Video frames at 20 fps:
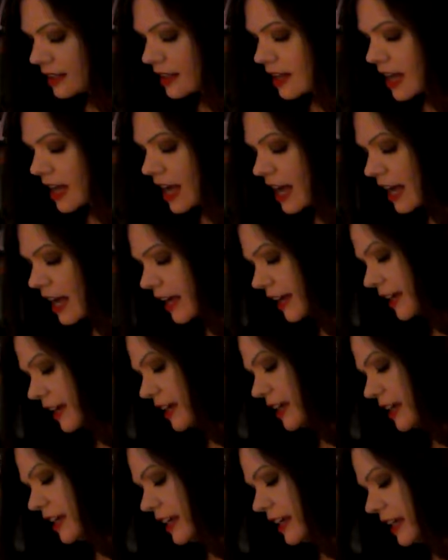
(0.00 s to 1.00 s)

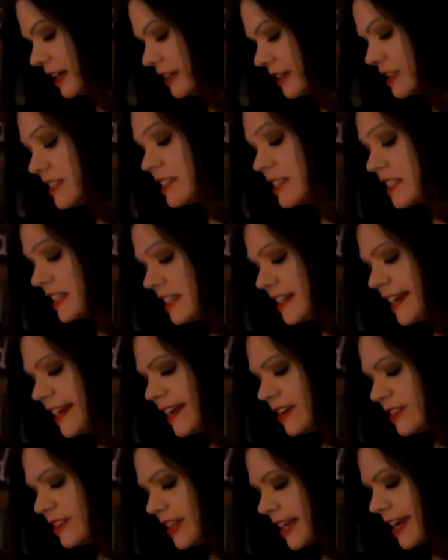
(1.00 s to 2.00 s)
I see
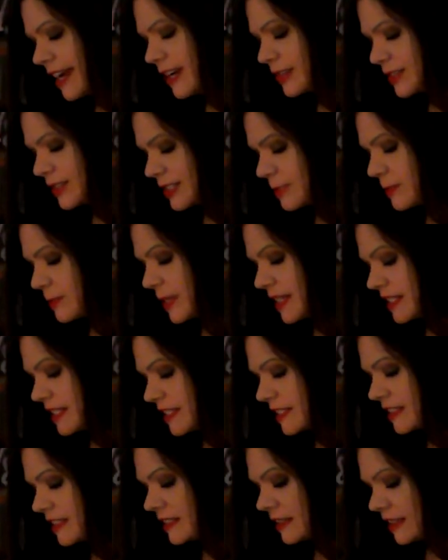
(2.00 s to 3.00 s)
now that I was
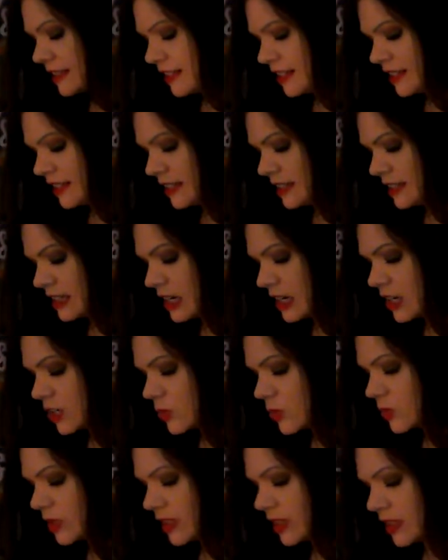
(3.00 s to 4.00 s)
basically
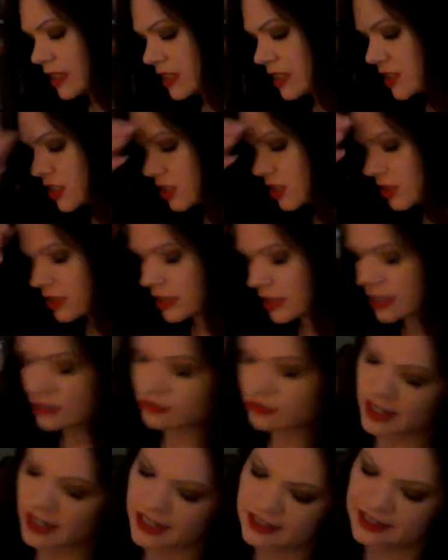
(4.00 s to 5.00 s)
unwilling to
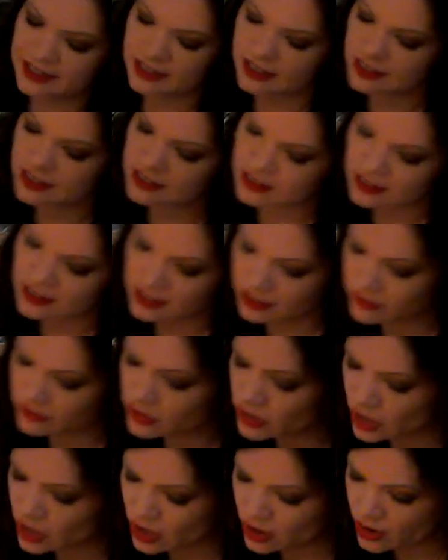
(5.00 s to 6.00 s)
invest,
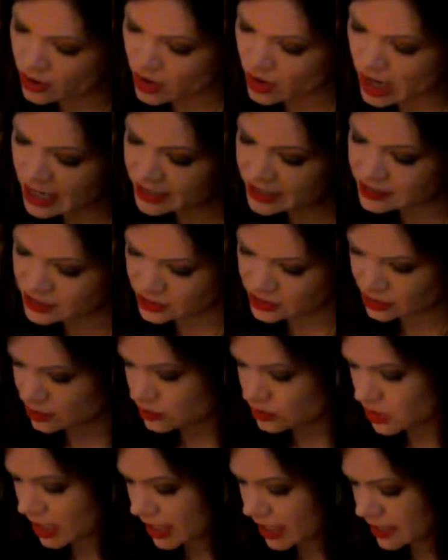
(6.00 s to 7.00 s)
even though I knew
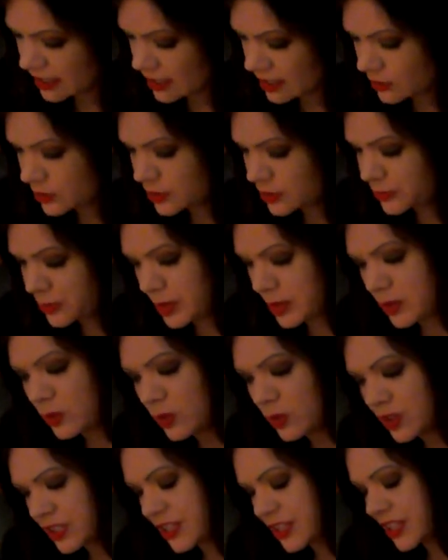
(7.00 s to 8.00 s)
that it would have been
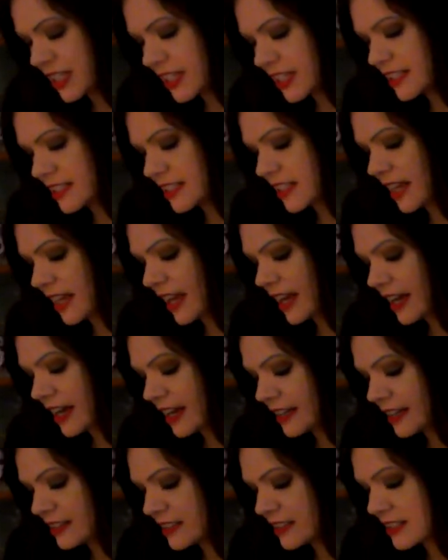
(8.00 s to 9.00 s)
worth it,
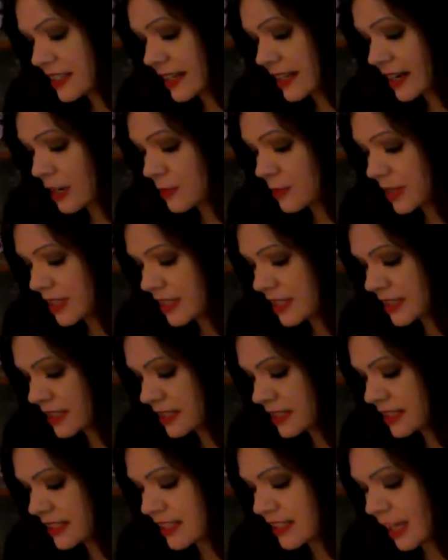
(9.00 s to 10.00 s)
and that I
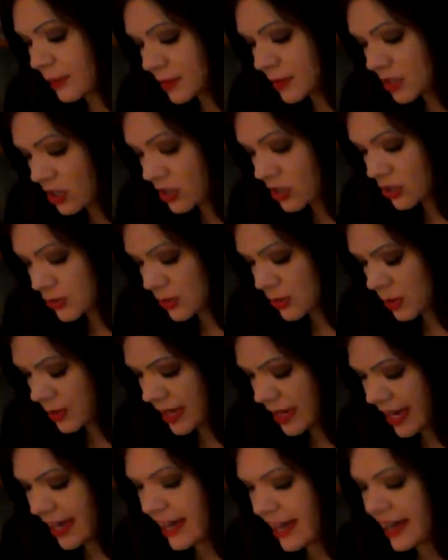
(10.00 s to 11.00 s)
basically sabotaged what we
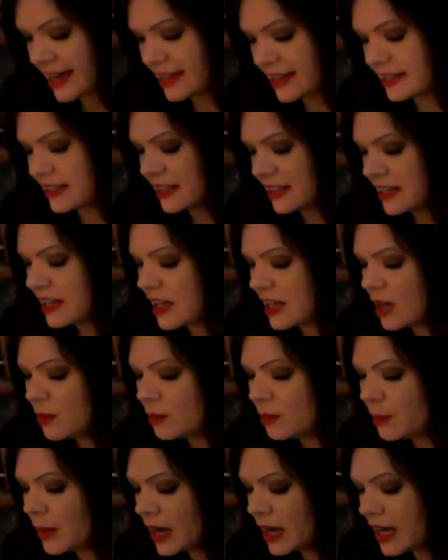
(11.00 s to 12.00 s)
had.
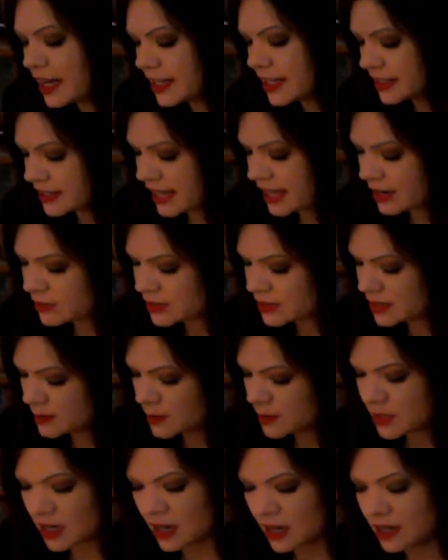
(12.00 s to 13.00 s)
But that was
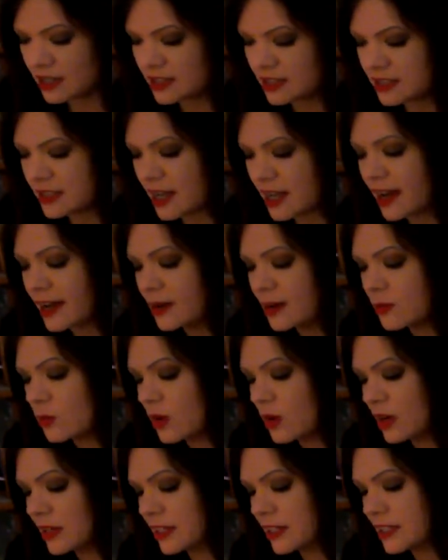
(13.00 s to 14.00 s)
because I
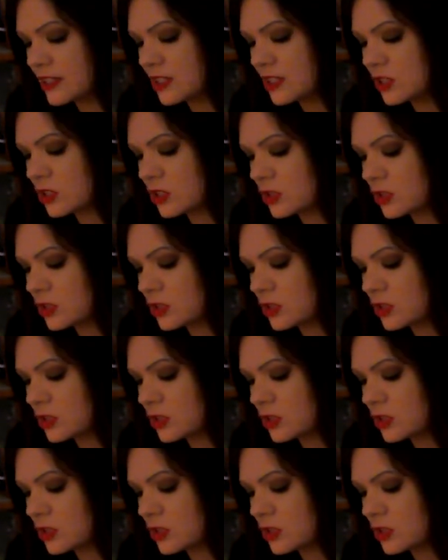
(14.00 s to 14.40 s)
wanted to